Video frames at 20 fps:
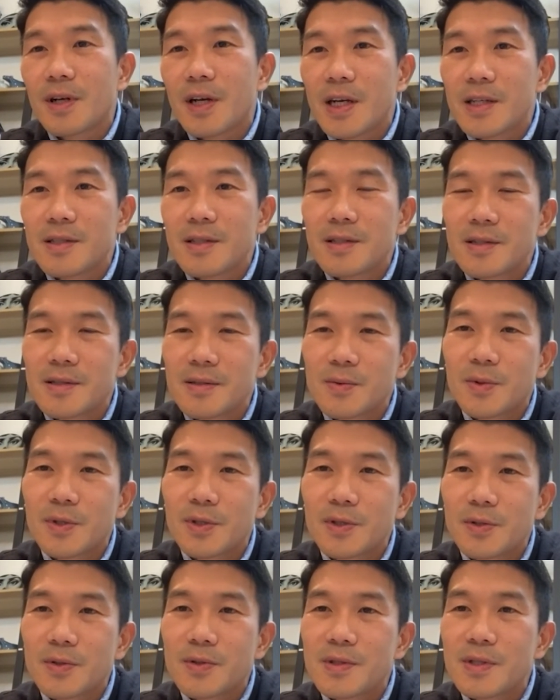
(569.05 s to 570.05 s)
I just
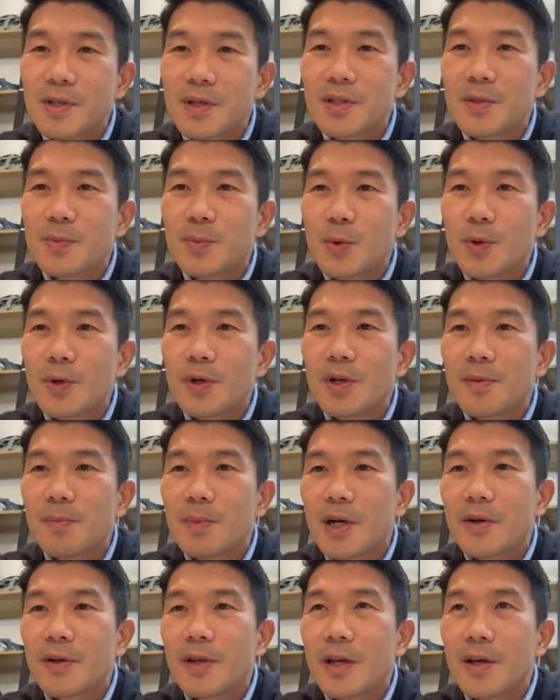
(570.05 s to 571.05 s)
want to study more
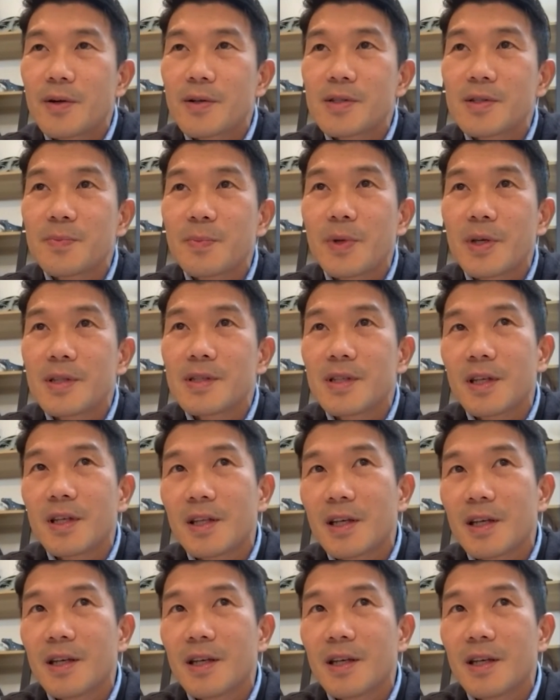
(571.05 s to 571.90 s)
about aerospace and